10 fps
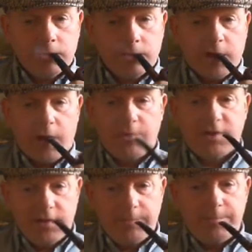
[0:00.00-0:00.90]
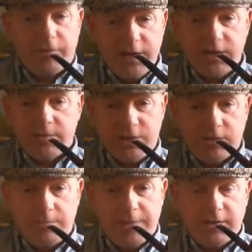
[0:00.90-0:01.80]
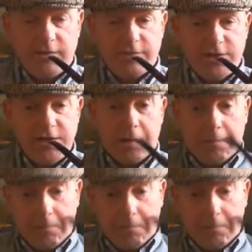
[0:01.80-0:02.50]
I would say the Perica's matured better than the Virginia.